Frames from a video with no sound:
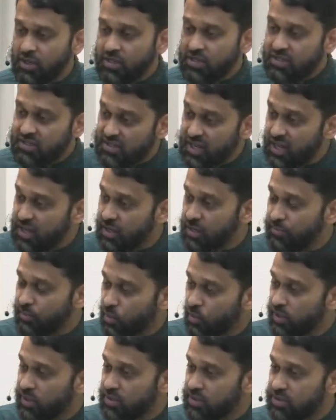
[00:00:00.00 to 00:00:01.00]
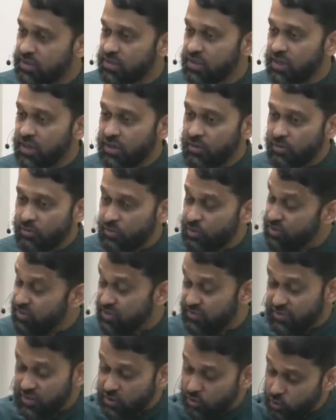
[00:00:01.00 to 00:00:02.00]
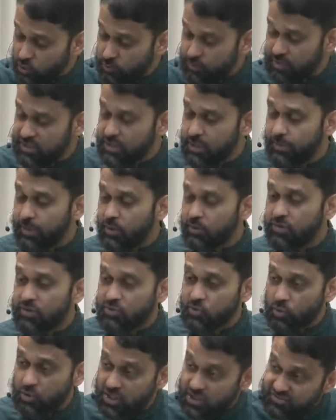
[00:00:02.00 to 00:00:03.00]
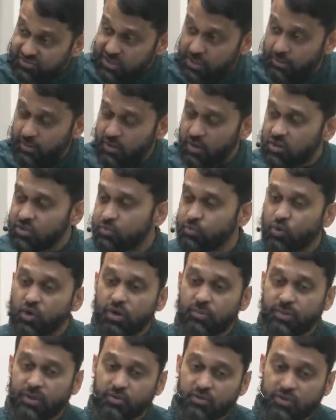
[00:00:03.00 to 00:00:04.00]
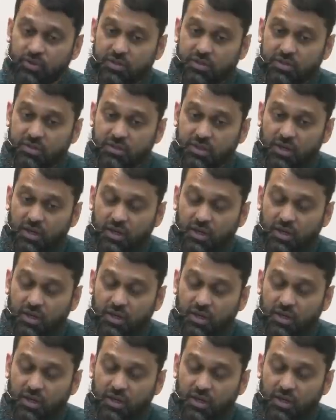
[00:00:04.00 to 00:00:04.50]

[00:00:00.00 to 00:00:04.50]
Second point, we've given khutbas about this, we'll give seminars more about this.